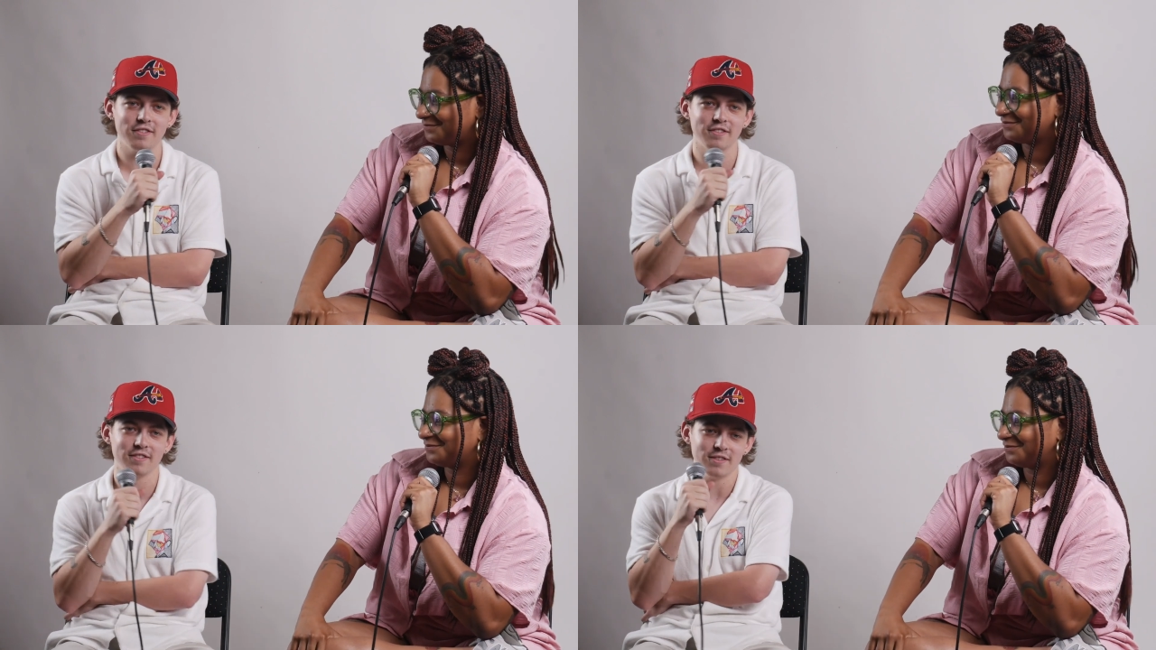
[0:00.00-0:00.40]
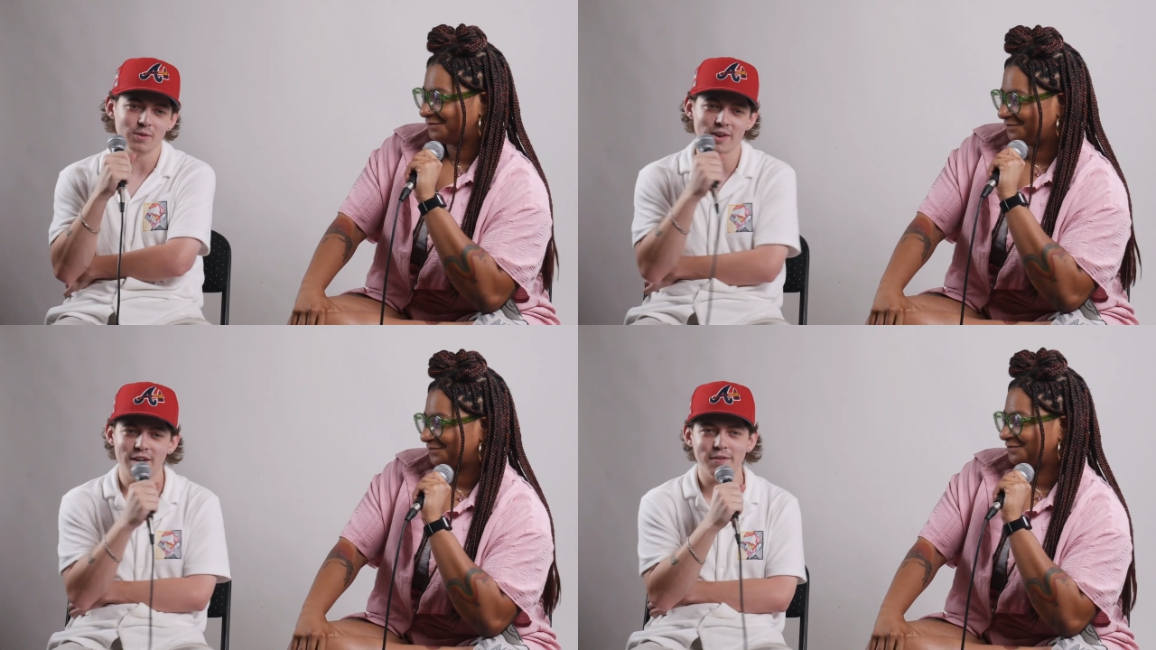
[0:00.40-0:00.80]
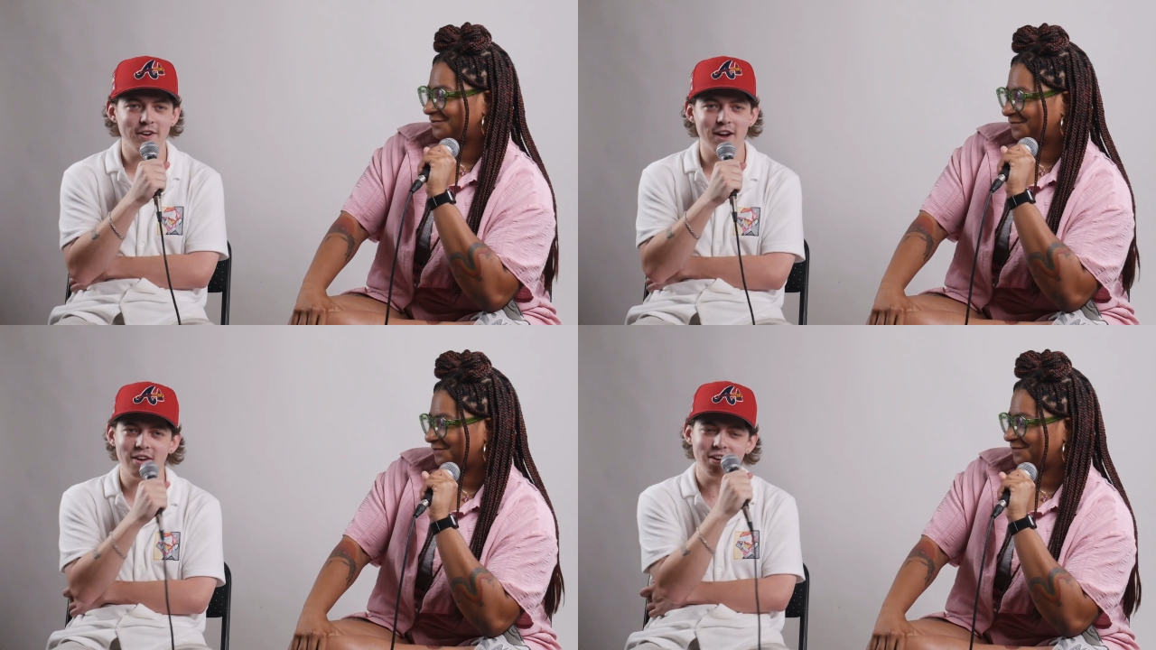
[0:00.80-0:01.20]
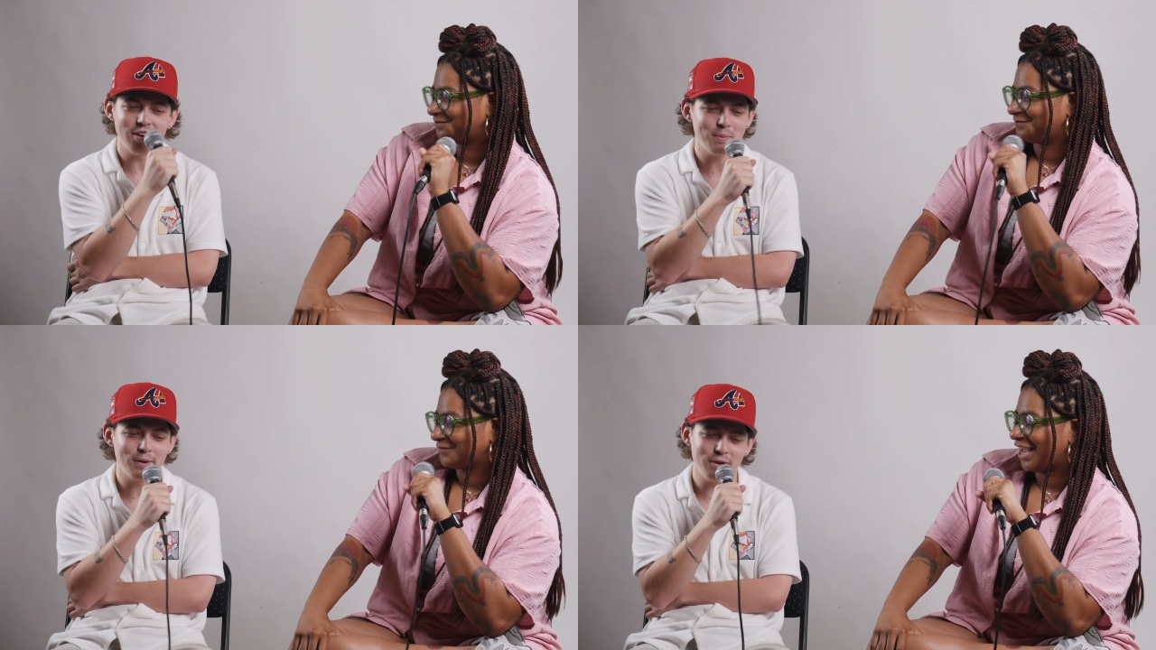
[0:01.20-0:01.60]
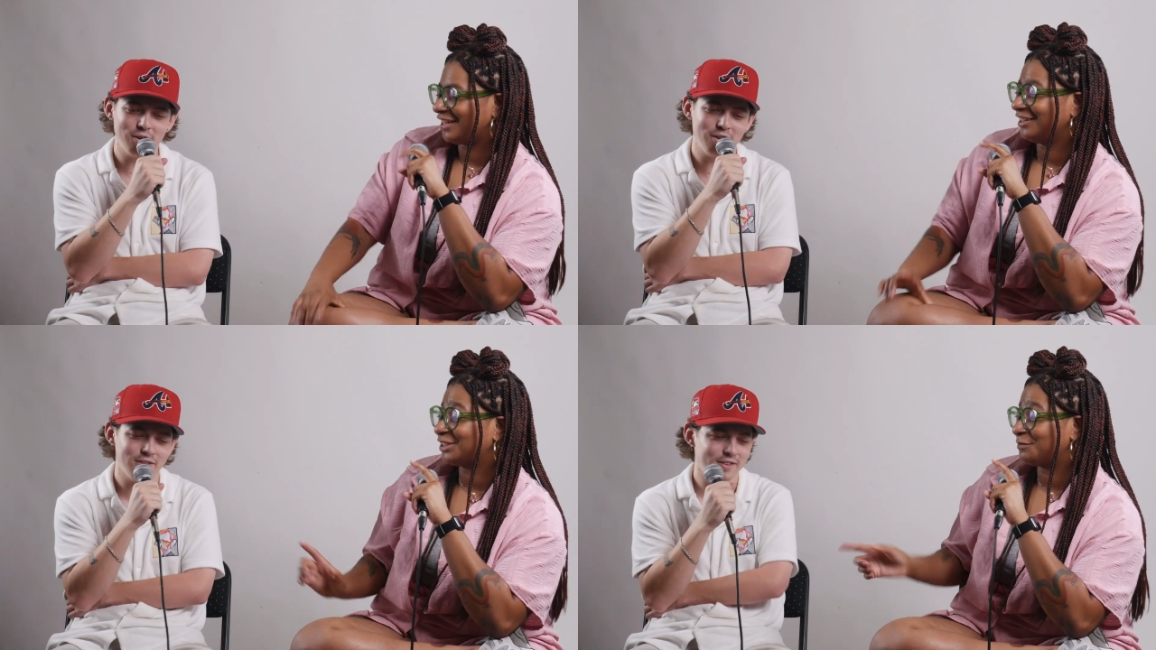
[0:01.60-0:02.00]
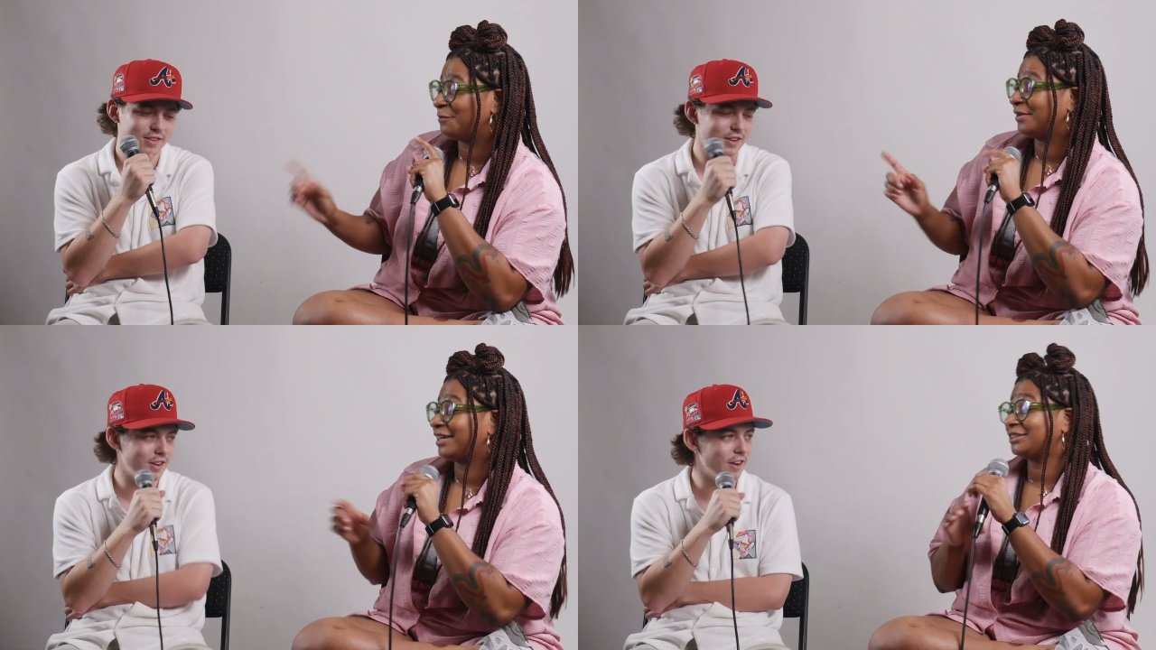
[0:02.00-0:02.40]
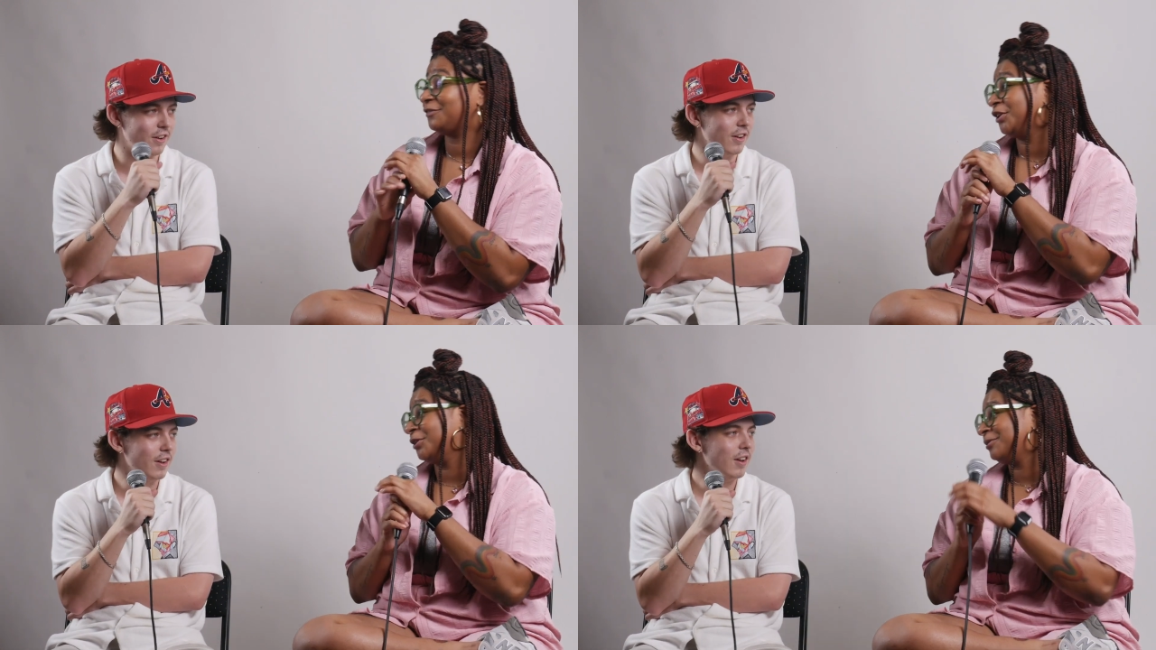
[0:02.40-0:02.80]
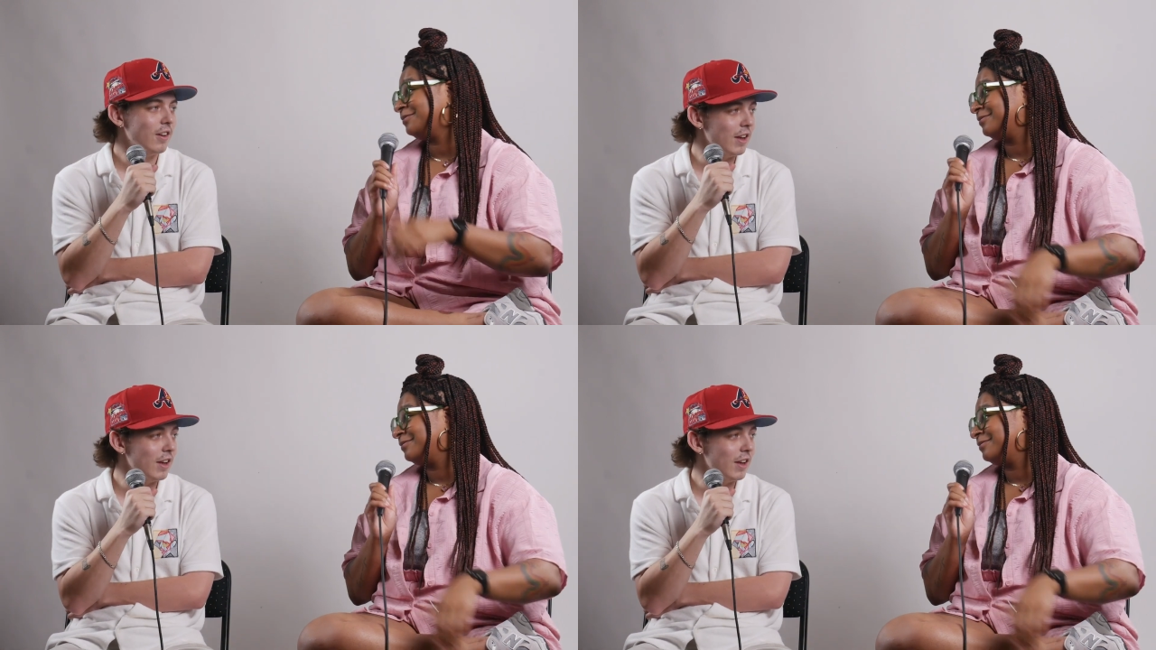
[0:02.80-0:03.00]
Speaker 1: Whenever you're out here, bro. I looked him up because you know. of you.